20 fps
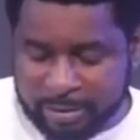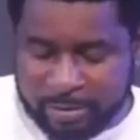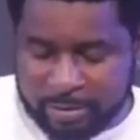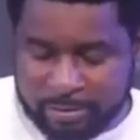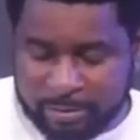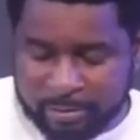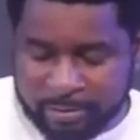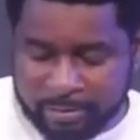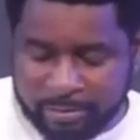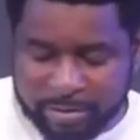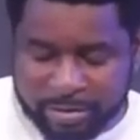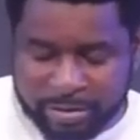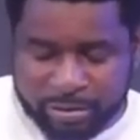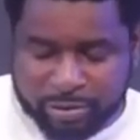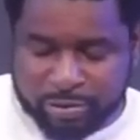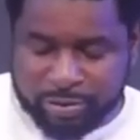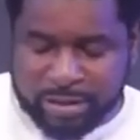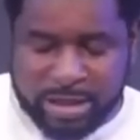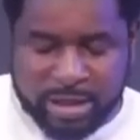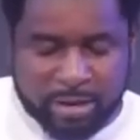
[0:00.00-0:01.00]

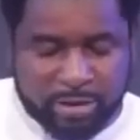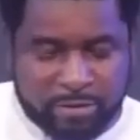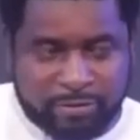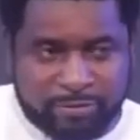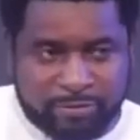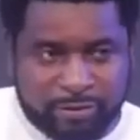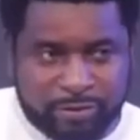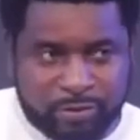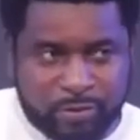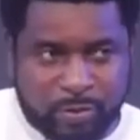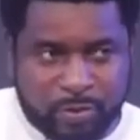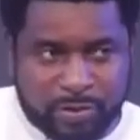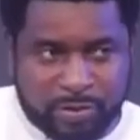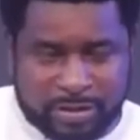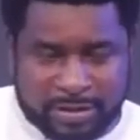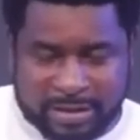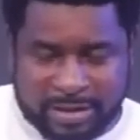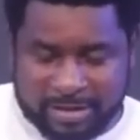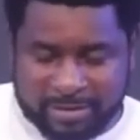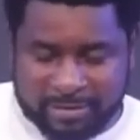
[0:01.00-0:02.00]
misused and confused
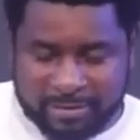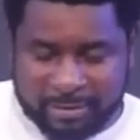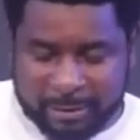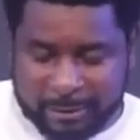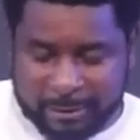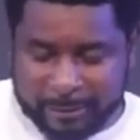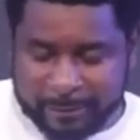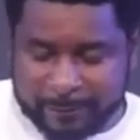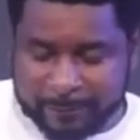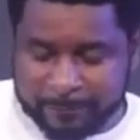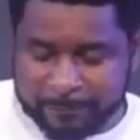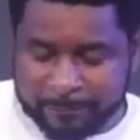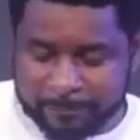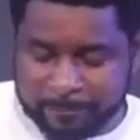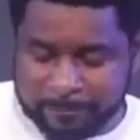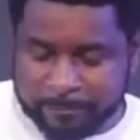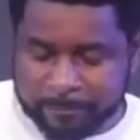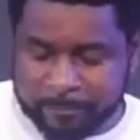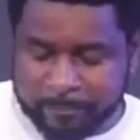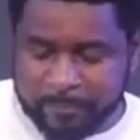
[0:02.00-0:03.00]
words ever.
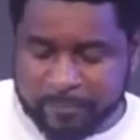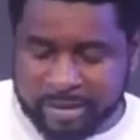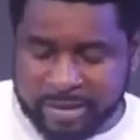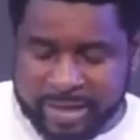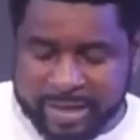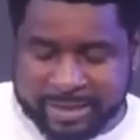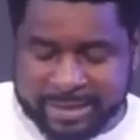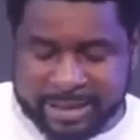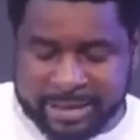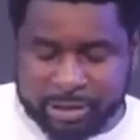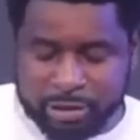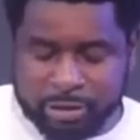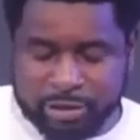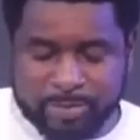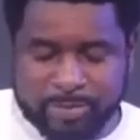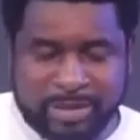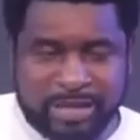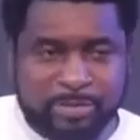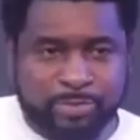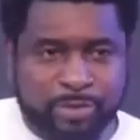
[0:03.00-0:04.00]
And it has caused
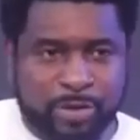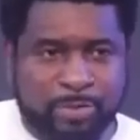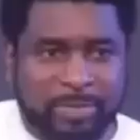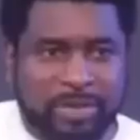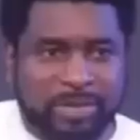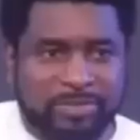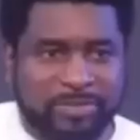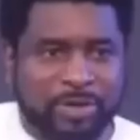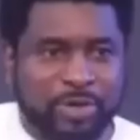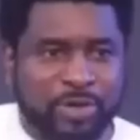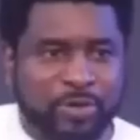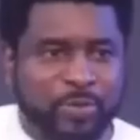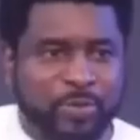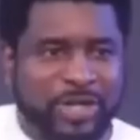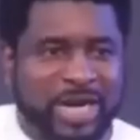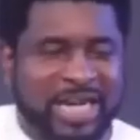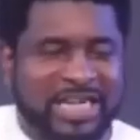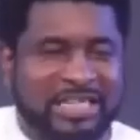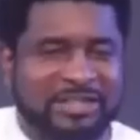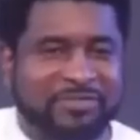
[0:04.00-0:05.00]
many problems because we
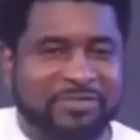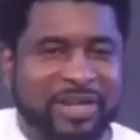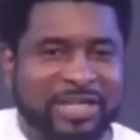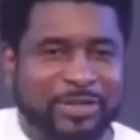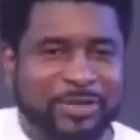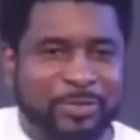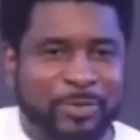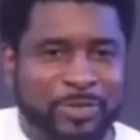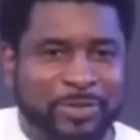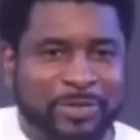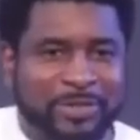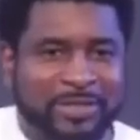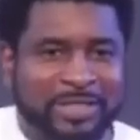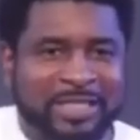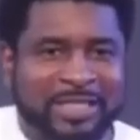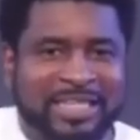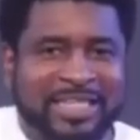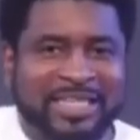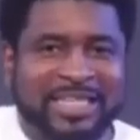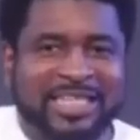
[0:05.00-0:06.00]
can't define the word.
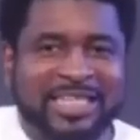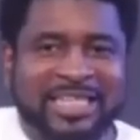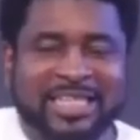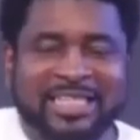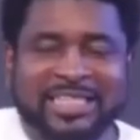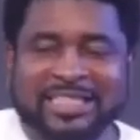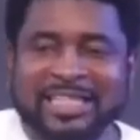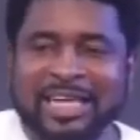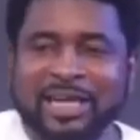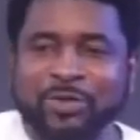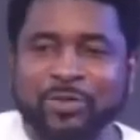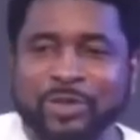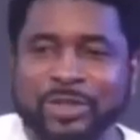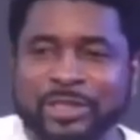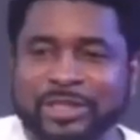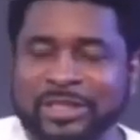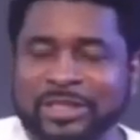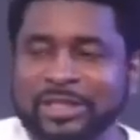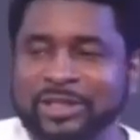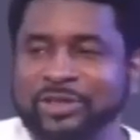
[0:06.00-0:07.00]
English
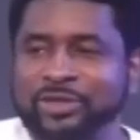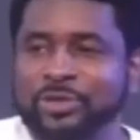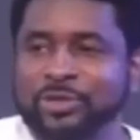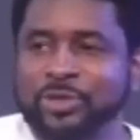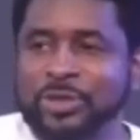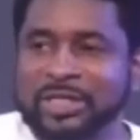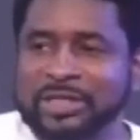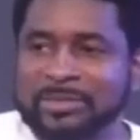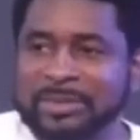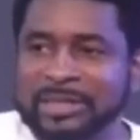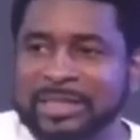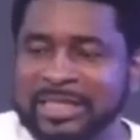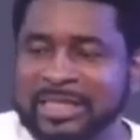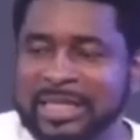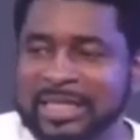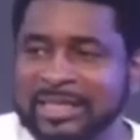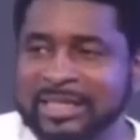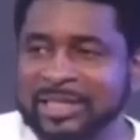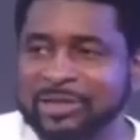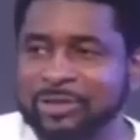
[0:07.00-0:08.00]
language is so limited, and
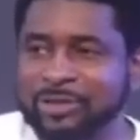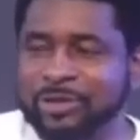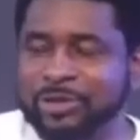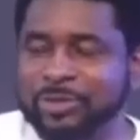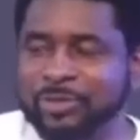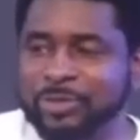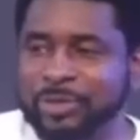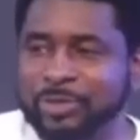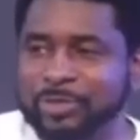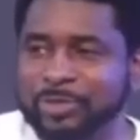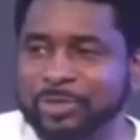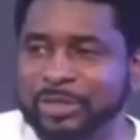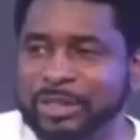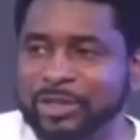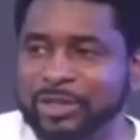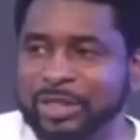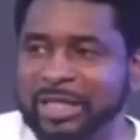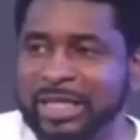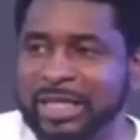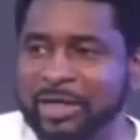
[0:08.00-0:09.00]
it has caused problems. In
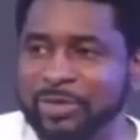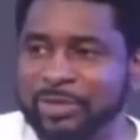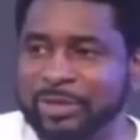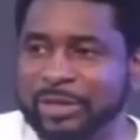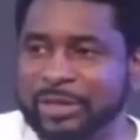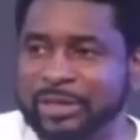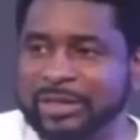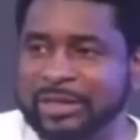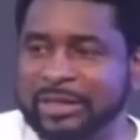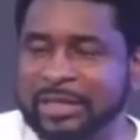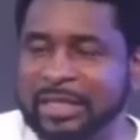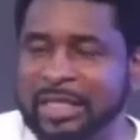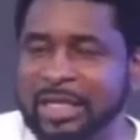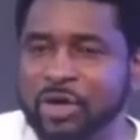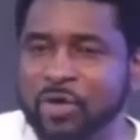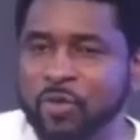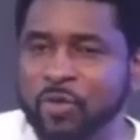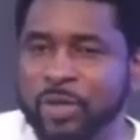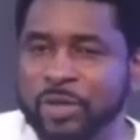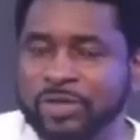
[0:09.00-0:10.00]
other languages,
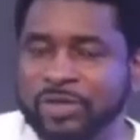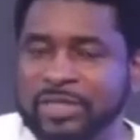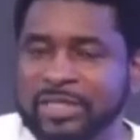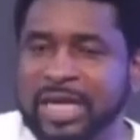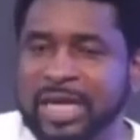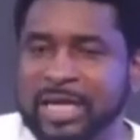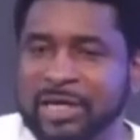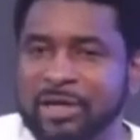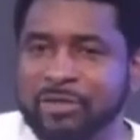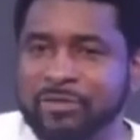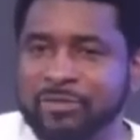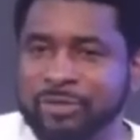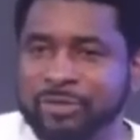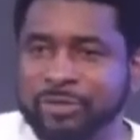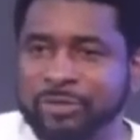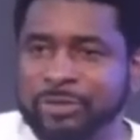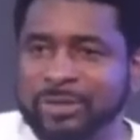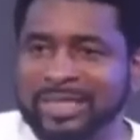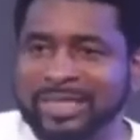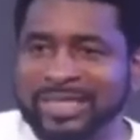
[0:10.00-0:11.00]
when you say I love
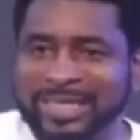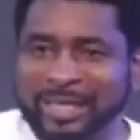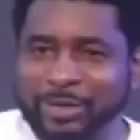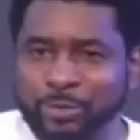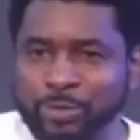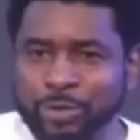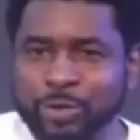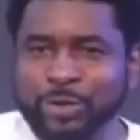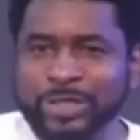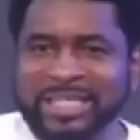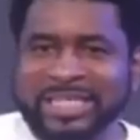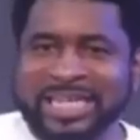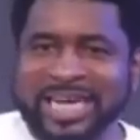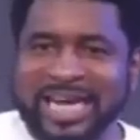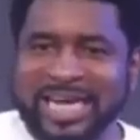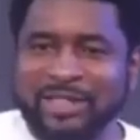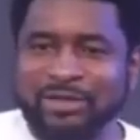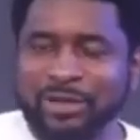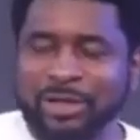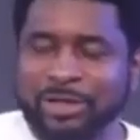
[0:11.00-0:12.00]
you, you will know the
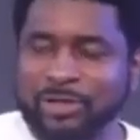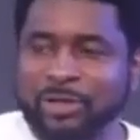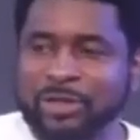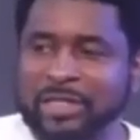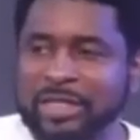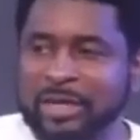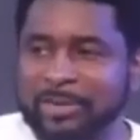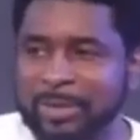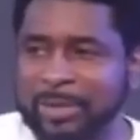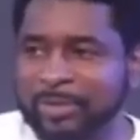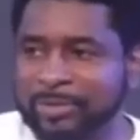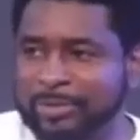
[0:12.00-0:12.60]
kind you are talking about.